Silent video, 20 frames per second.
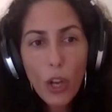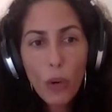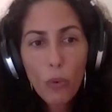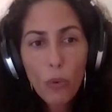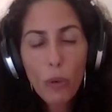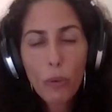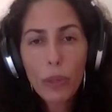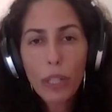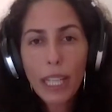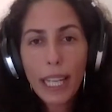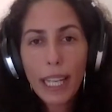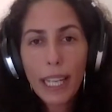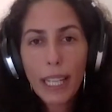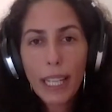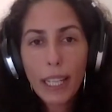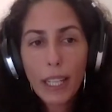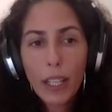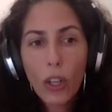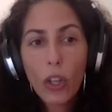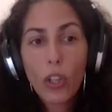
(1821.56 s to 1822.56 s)
we were
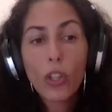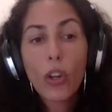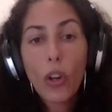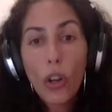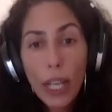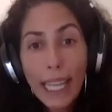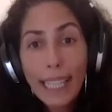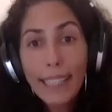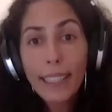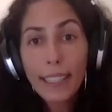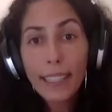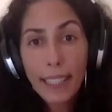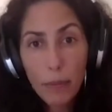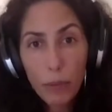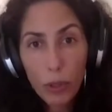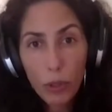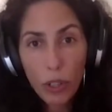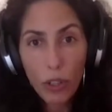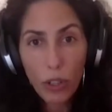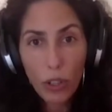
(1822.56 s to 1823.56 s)
getting. Oh no, in the
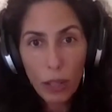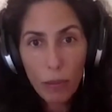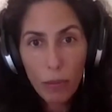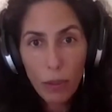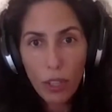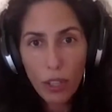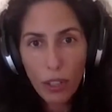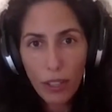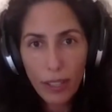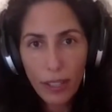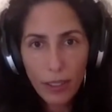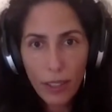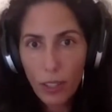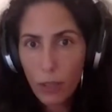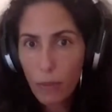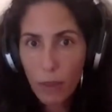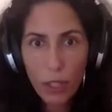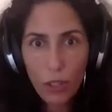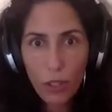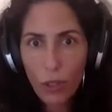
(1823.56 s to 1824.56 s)
demo call. I'm sorry,
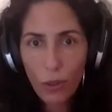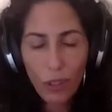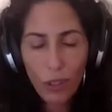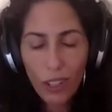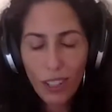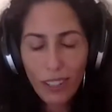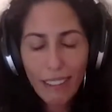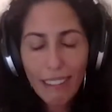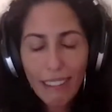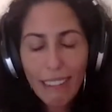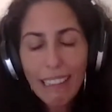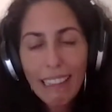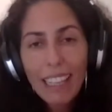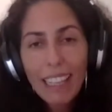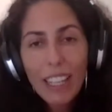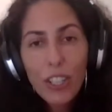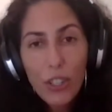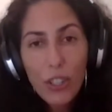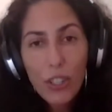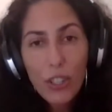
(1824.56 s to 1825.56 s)
it's been so long.
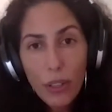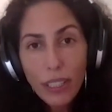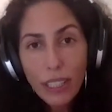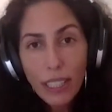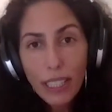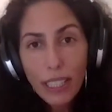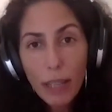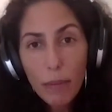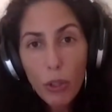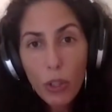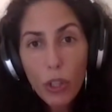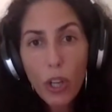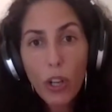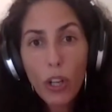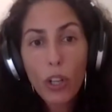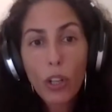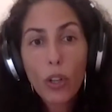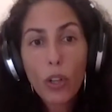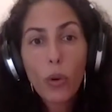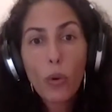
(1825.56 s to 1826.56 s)
During the demo
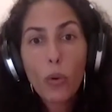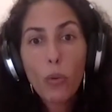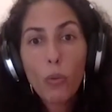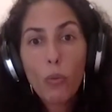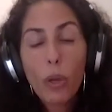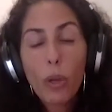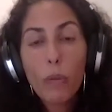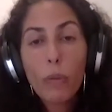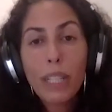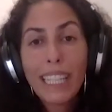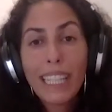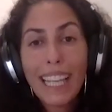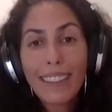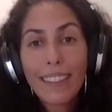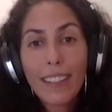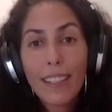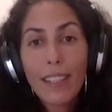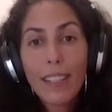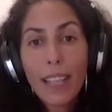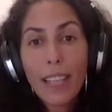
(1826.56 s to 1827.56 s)
call, we would get
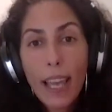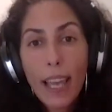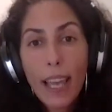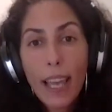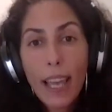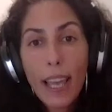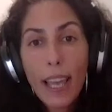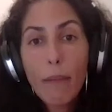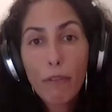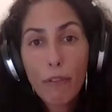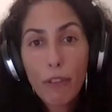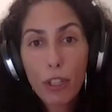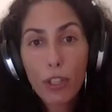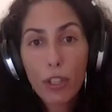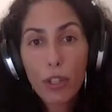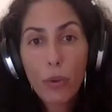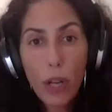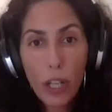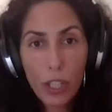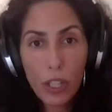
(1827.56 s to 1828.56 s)
the same
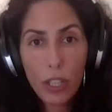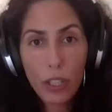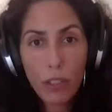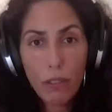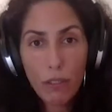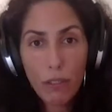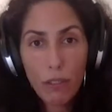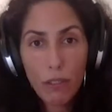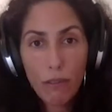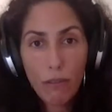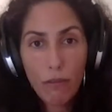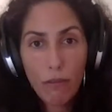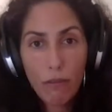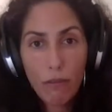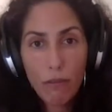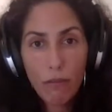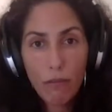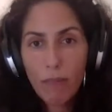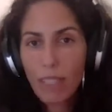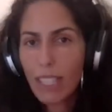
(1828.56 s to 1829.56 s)
first questions, the
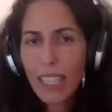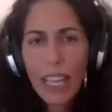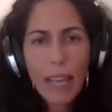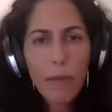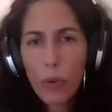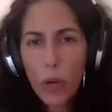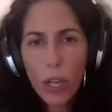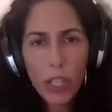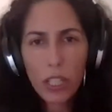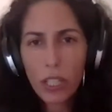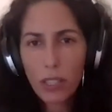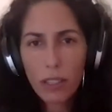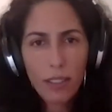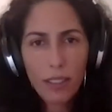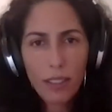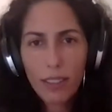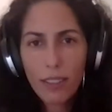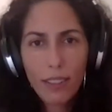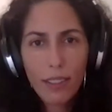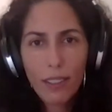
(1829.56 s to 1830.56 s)
same questions.
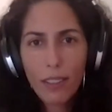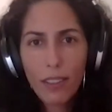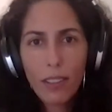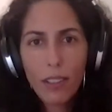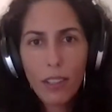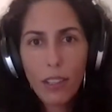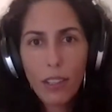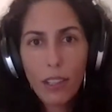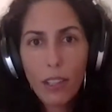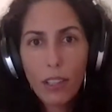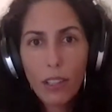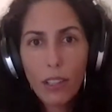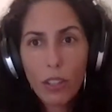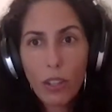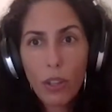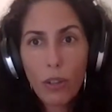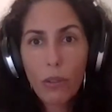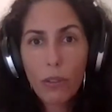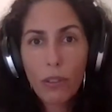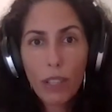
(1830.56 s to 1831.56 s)

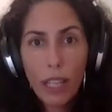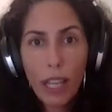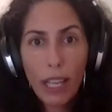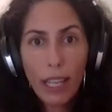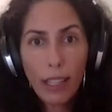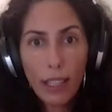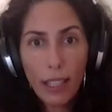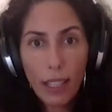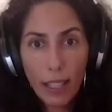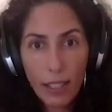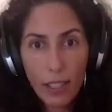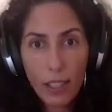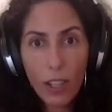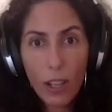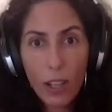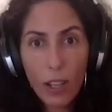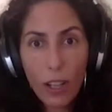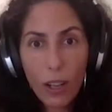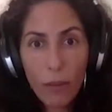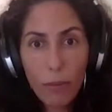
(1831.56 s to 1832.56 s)
So hey, let's
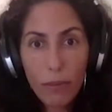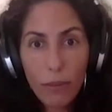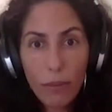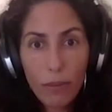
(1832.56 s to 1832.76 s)
stop